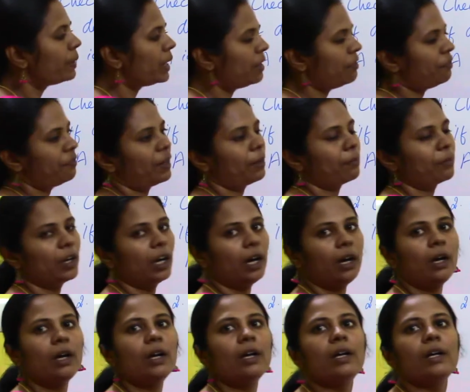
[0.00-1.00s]
B from your
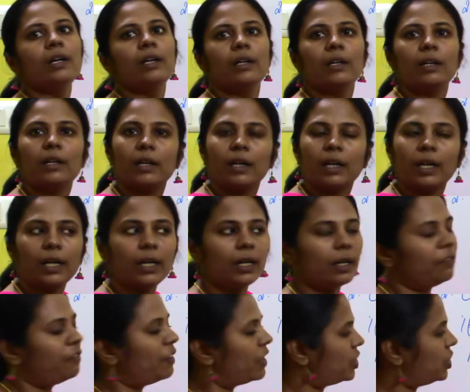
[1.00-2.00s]

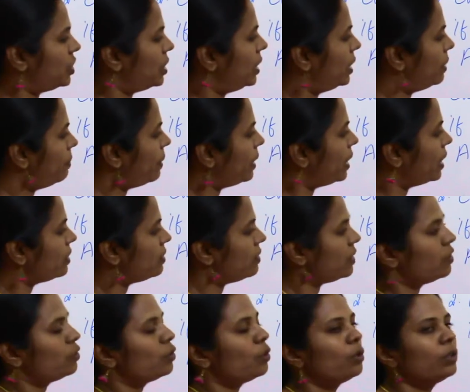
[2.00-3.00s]
functional
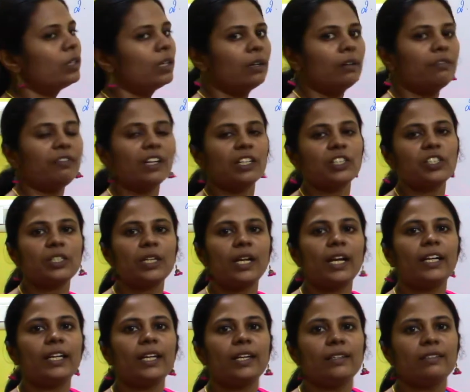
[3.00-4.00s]
dependency. So the
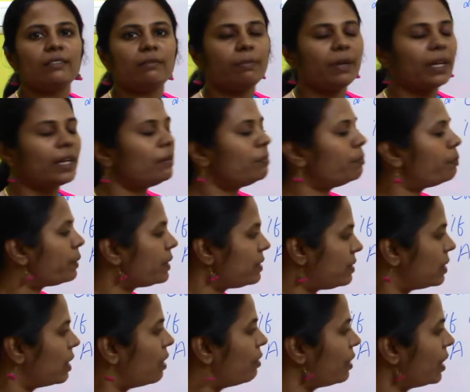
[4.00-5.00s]
functionality is being
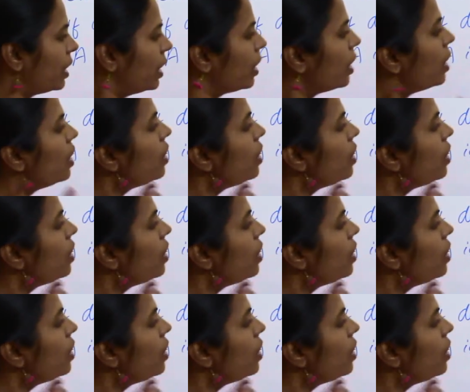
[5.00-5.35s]
preserved here.